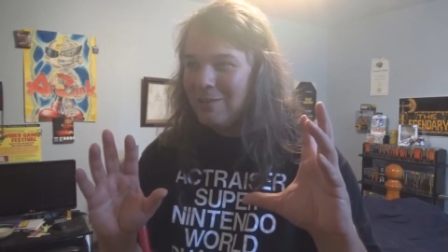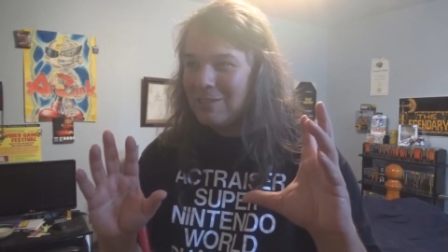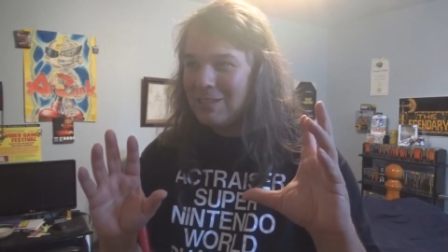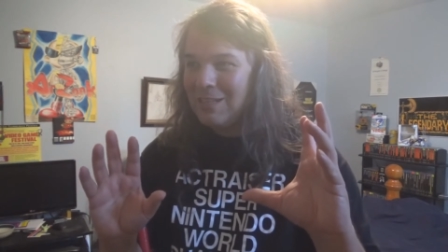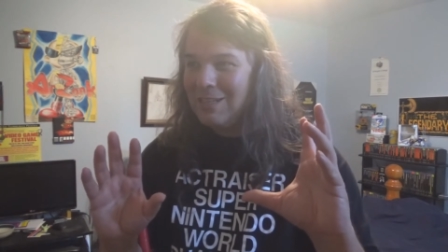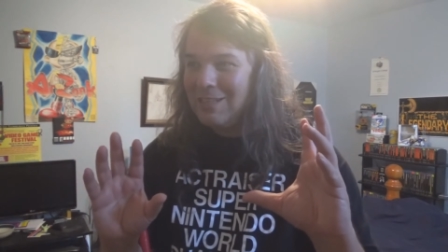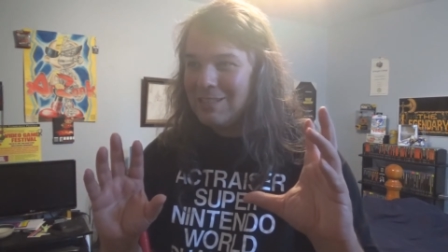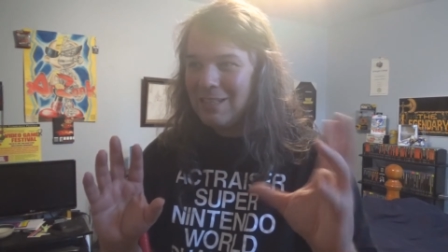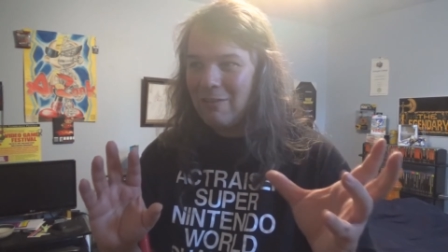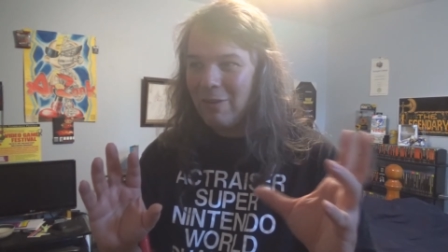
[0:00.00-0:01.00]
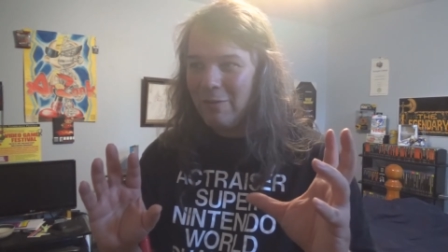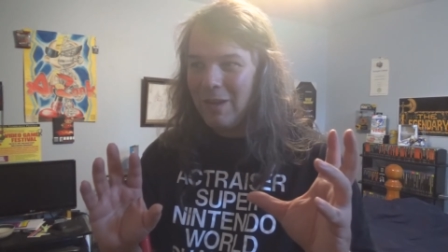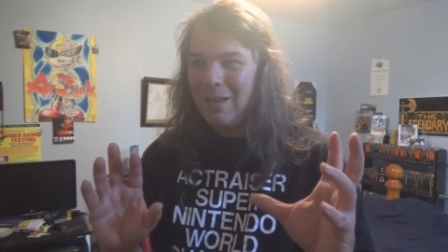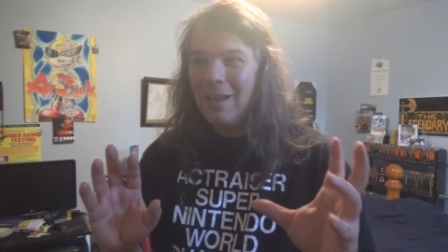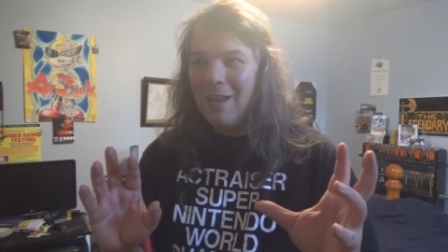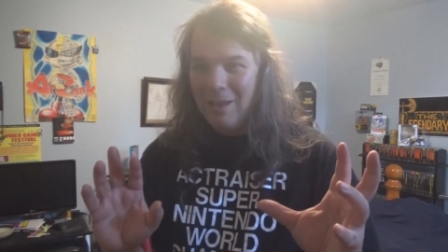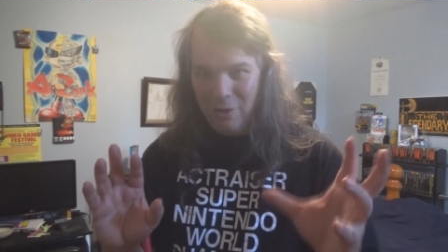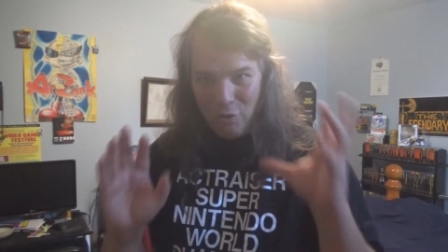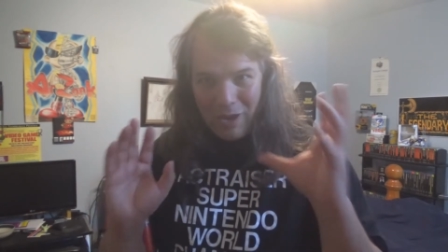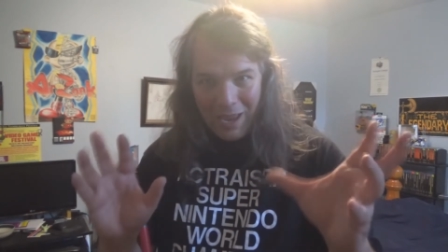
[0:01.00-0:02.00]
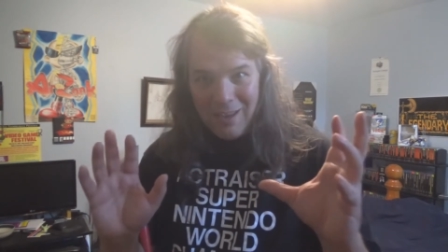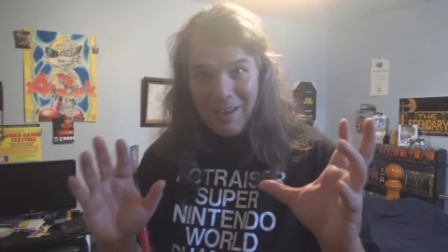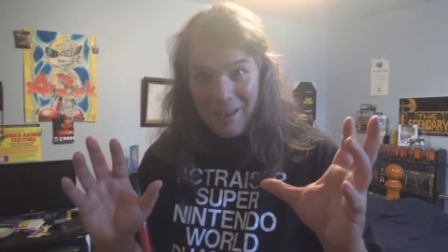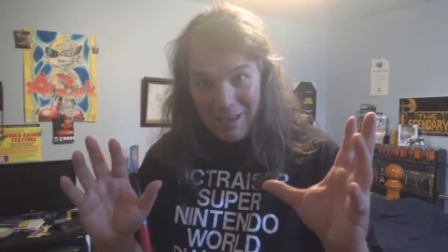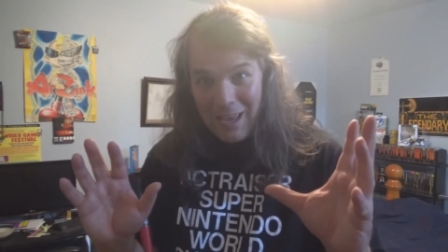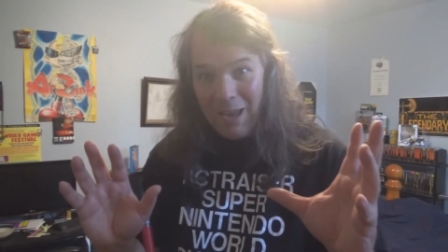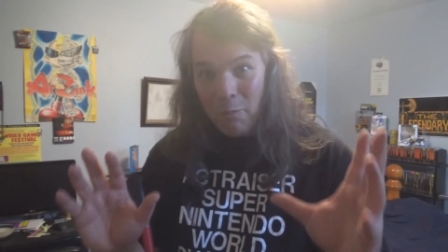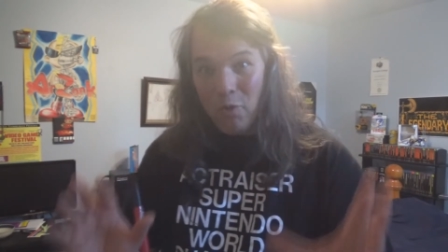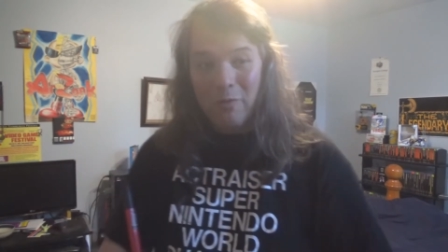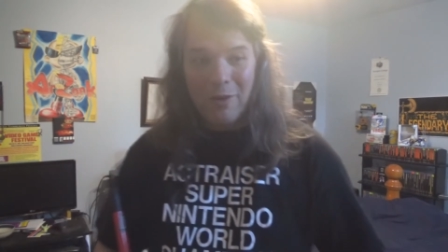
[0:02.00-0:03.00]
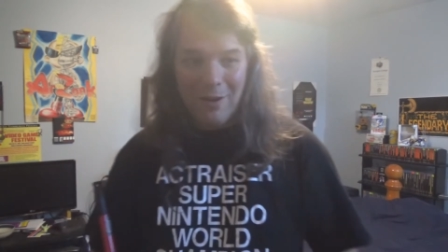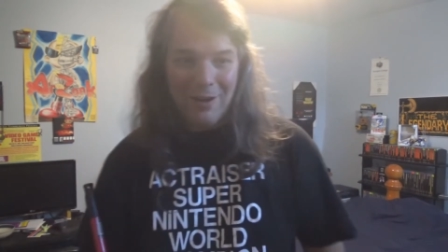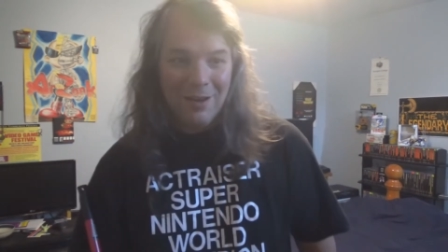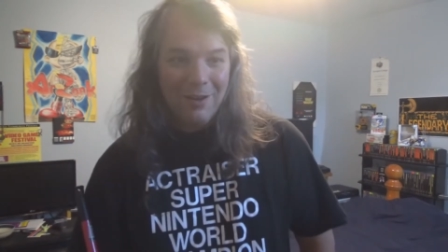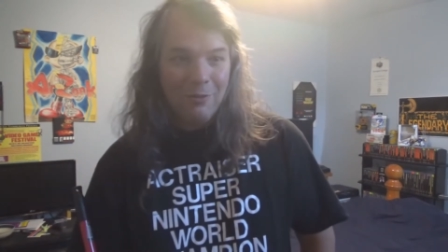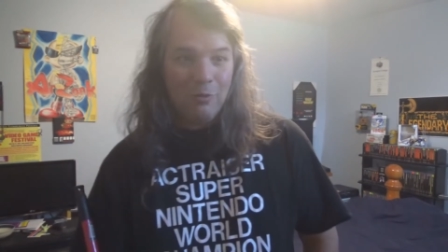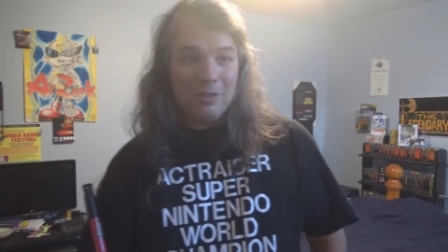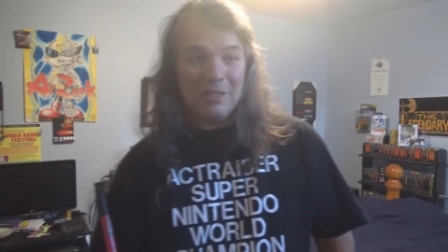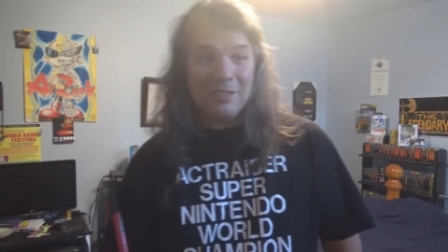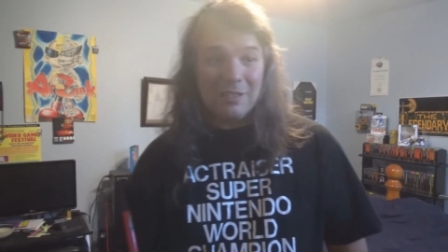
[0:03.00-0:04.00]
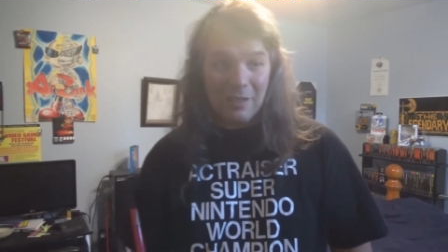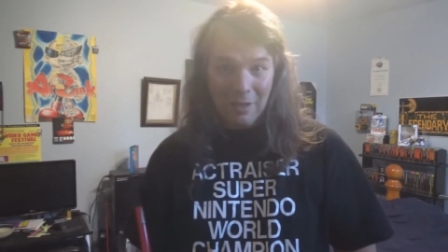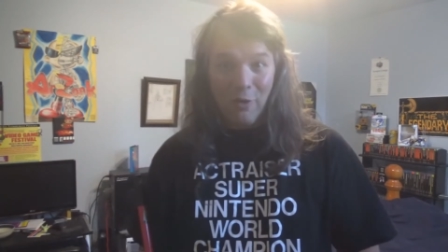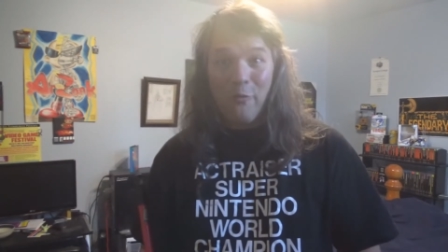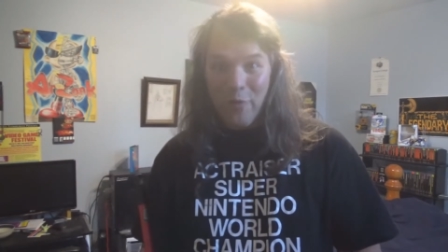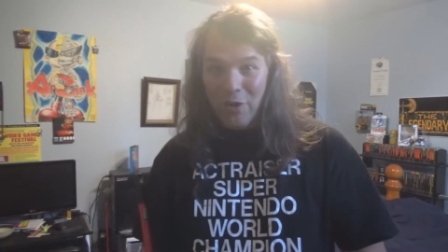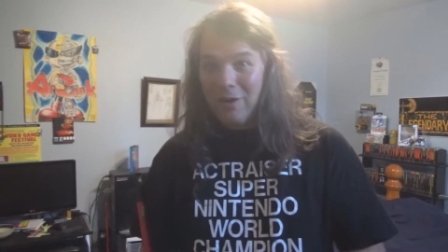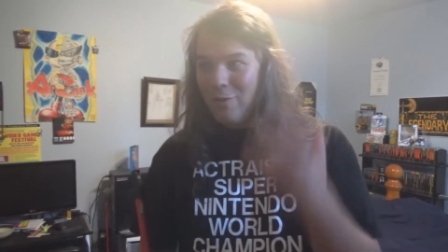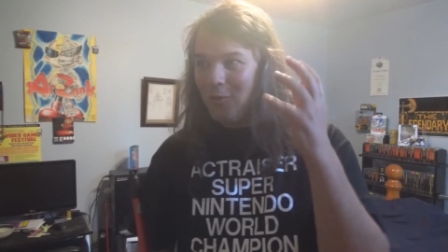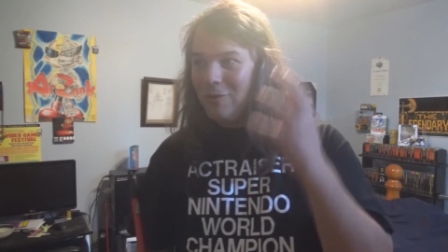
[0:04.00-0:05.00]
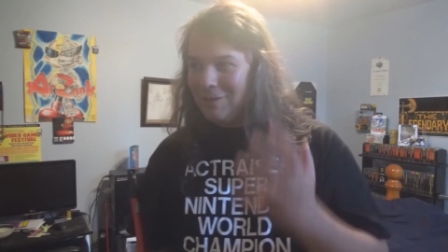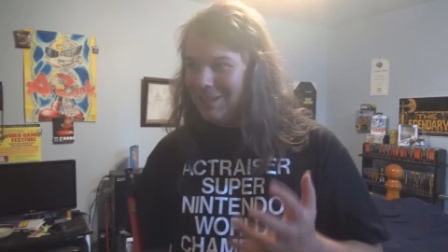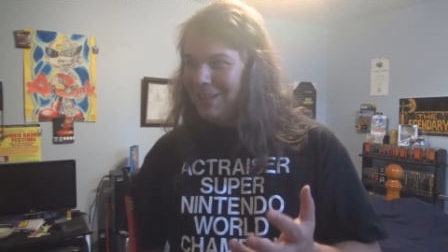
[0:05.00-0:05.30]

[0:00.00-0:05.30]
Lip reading: your cities and everything, you can get game over, which is, you know, very cool.